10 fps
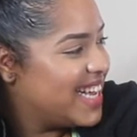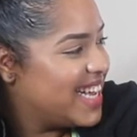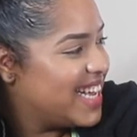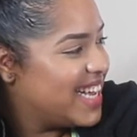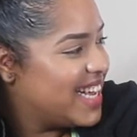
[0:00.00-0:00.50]

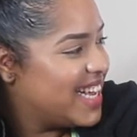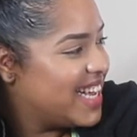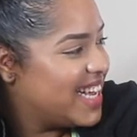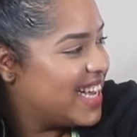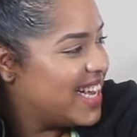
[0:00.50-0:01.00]

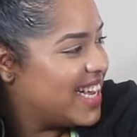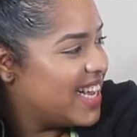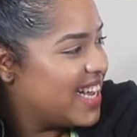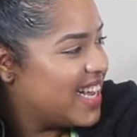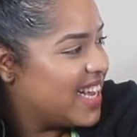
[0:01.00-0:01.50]

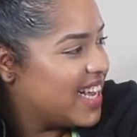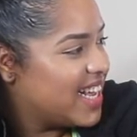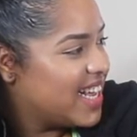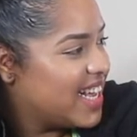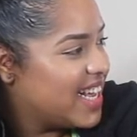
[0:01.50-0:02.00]

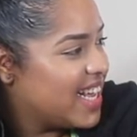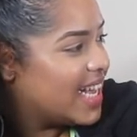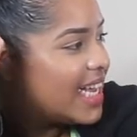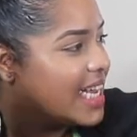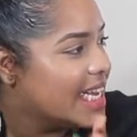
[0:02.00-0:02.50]

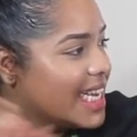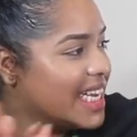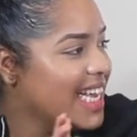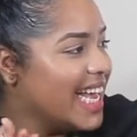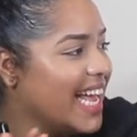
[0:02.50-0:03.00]

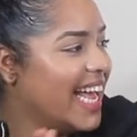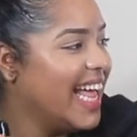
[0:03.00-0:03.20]
[no speech]